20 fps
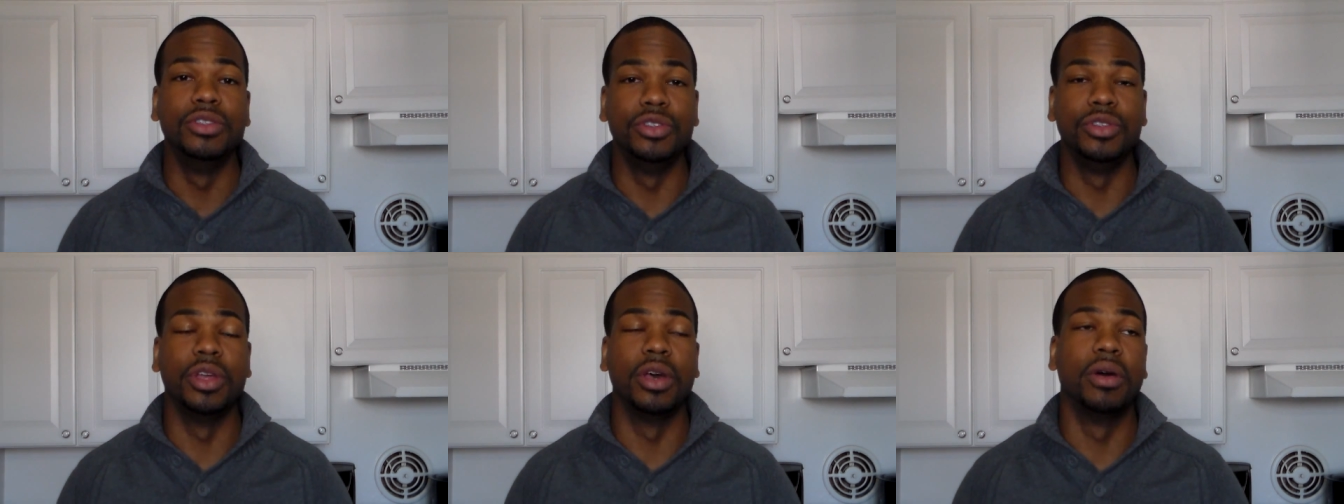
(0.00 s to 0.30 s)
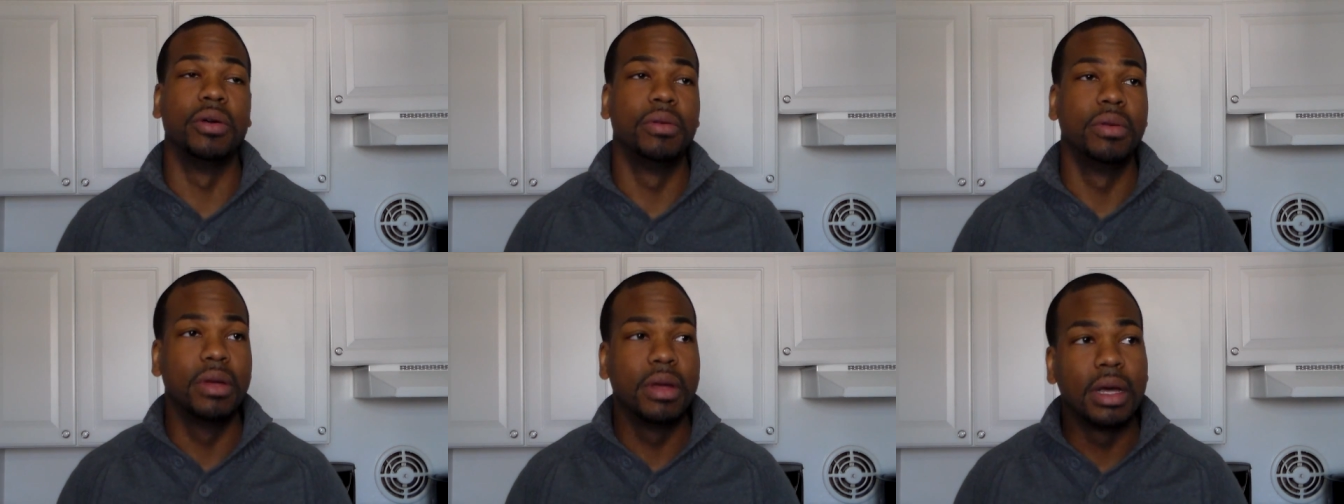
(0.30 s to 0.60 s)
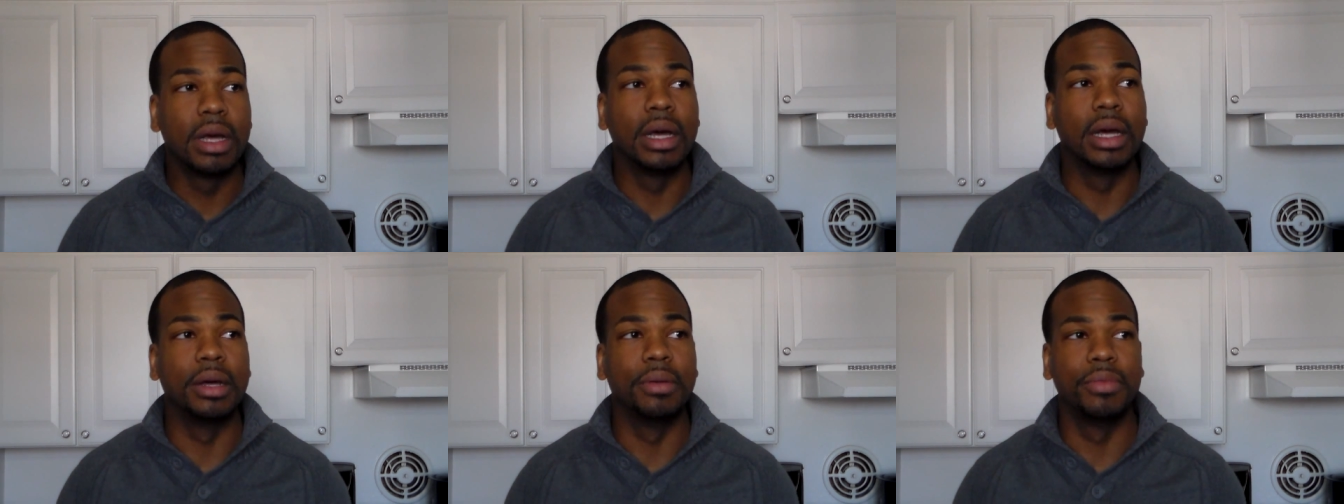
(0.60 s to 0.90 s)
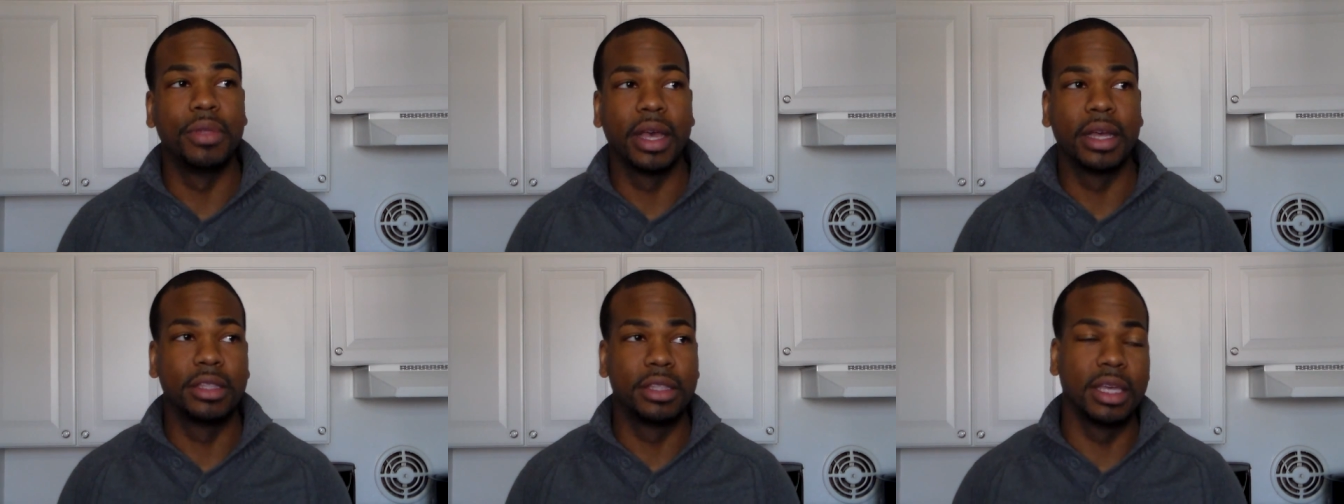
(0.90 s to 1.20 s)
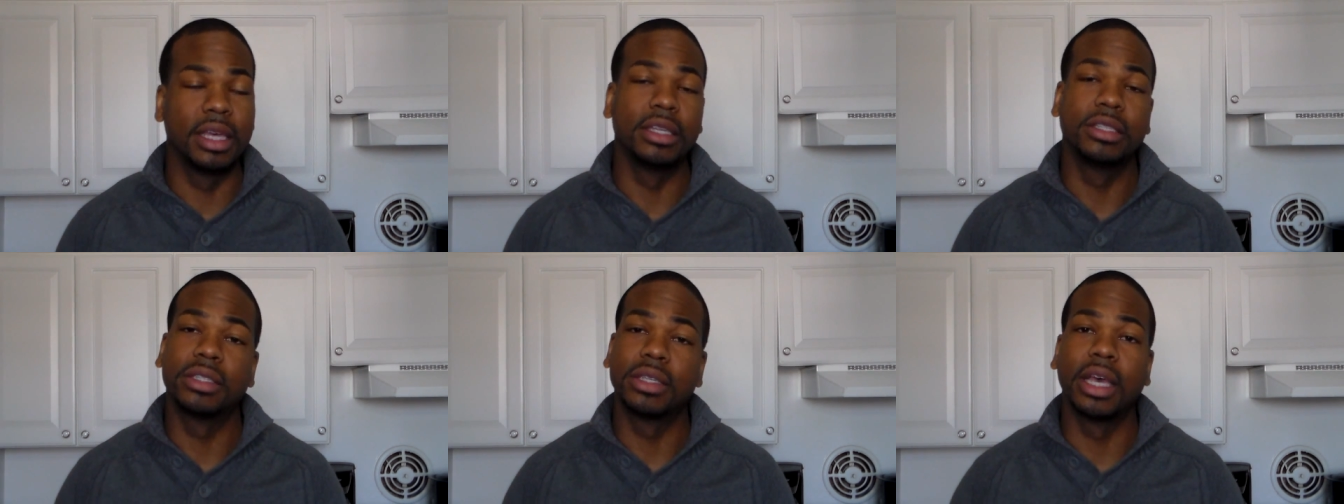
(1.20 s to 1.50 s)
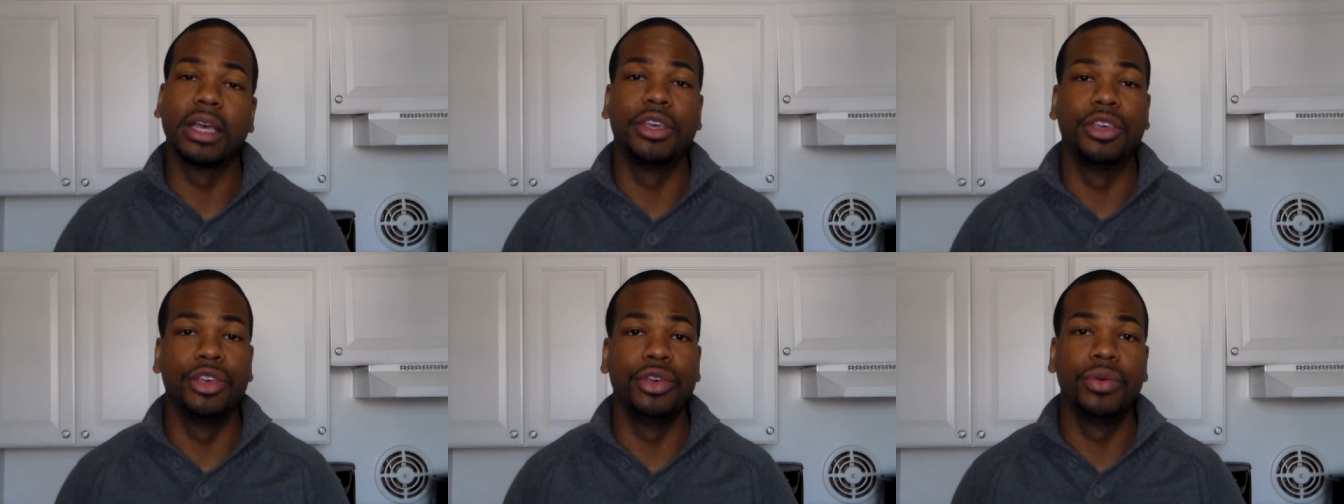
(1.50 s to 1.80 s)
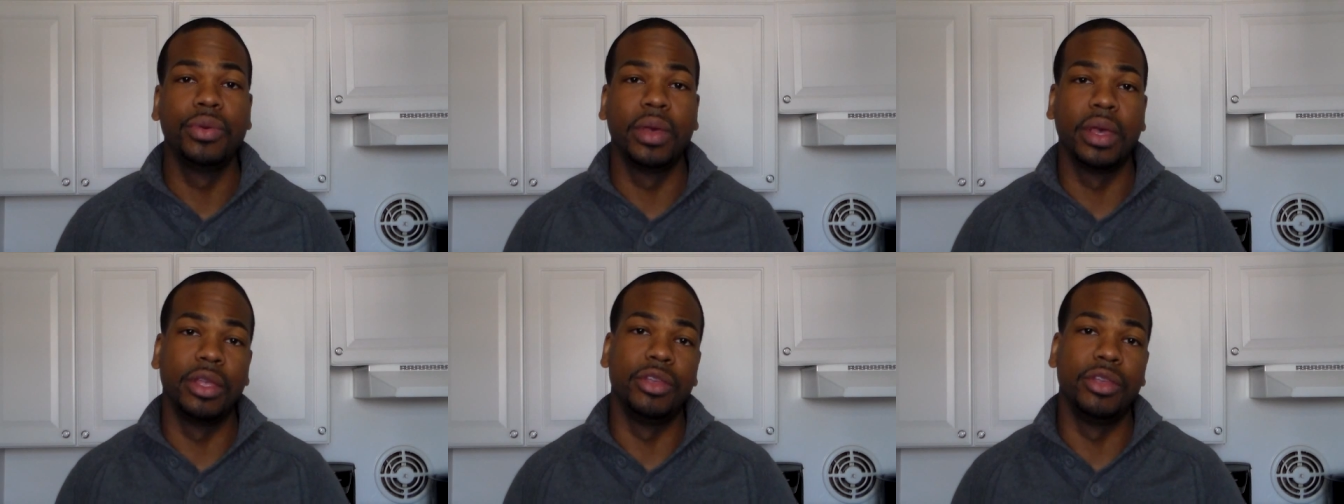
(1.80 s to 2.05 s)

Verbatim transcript: you know, um, that thinks like you,